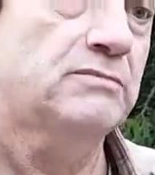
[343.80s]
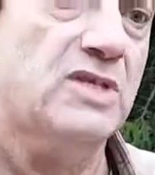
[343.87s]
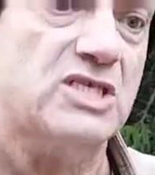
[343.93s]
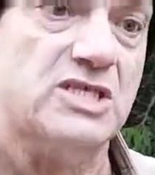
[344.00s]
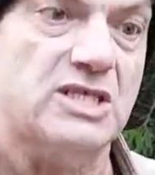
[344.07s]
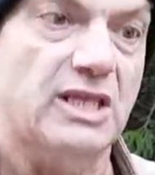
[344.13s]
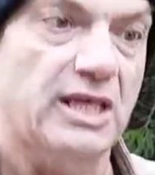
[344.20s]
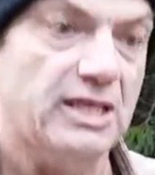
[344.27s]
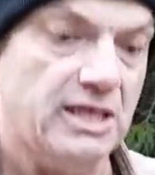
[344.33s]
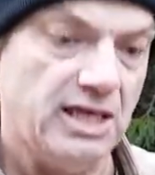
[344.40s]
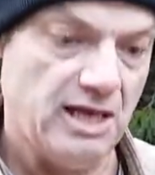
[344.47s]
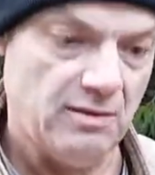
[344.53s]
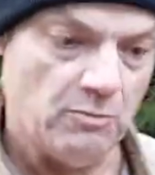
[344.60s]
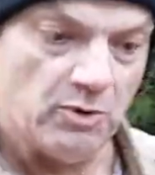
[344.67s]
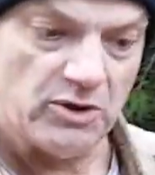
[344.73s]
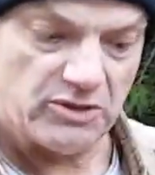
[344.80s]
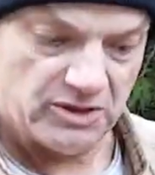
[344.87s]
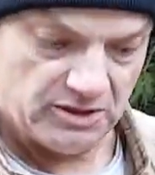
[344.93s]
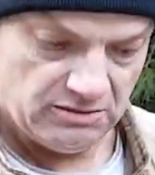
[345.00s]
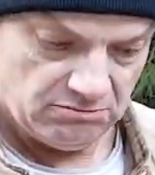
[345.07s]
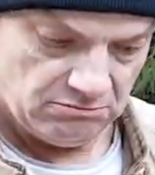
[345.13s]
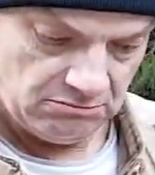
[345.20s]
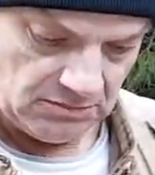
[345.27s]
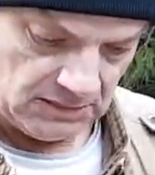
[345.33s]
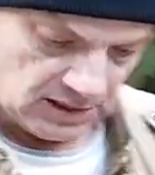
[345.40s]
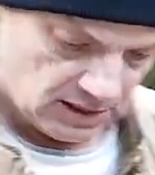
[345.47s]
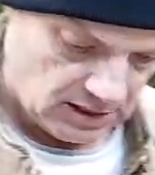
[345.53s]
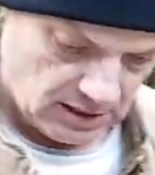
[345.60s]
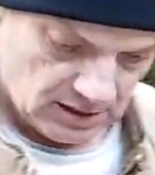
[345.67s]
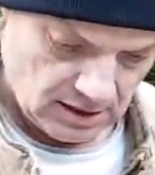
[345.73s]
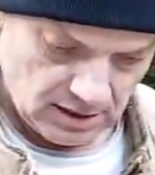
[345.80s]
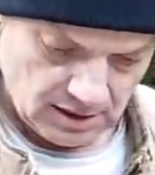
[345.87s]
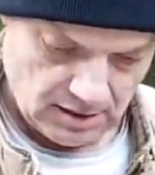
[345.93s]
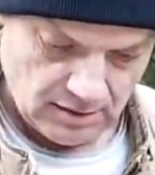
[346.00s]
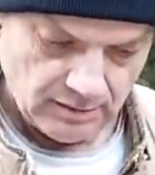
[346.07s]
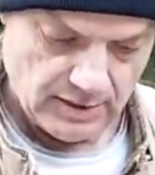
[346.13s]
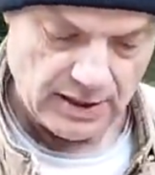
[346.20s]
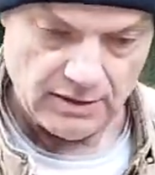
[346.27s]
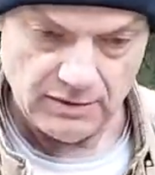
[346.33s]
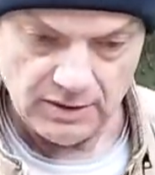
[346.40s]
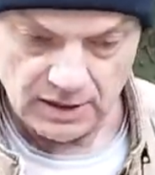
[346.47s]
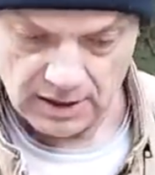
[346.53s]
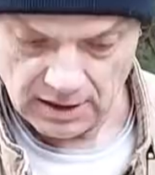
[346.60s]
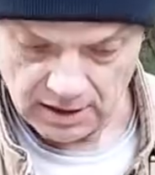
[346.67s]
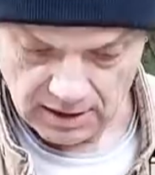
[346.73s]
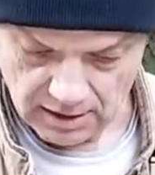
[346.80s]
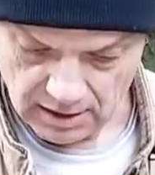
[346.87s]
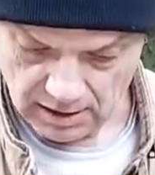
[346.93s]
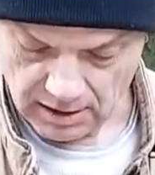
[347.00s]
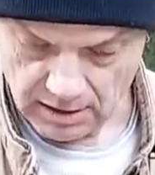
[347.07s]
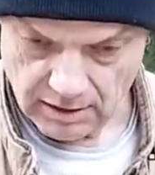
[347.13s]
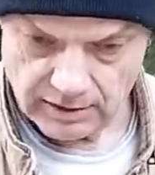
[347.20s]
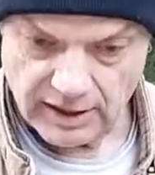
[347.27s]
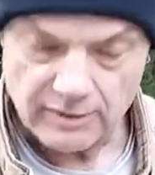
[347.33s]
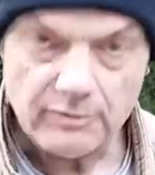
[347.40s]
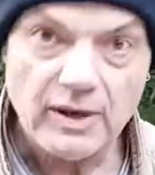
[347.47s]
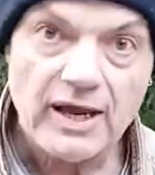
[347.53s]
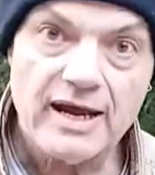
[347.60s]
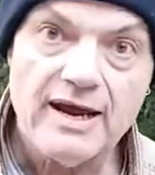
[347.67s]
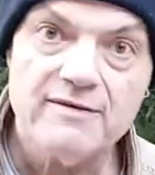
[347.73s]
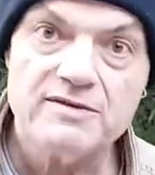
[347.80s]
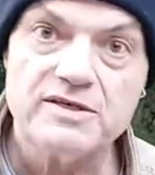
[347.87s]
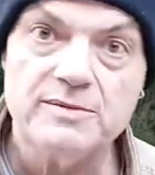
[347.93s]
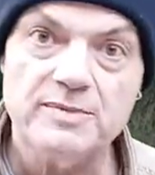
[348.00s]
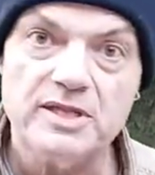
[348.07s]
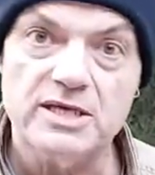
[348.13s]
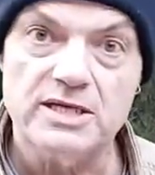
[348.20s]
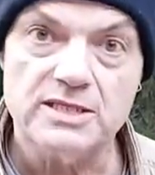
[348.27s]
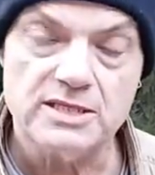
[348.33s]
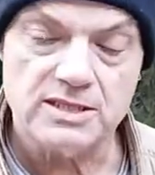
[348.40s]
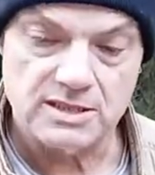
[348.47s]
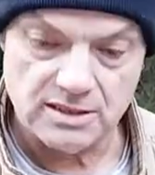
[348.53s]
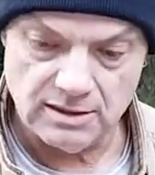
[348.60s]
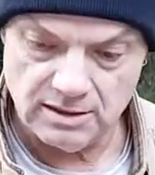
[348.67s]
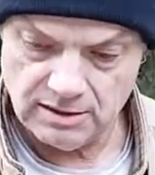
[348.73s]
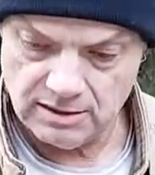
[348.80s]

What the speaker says: Sling came with it. Wow. Okay, well I have some of this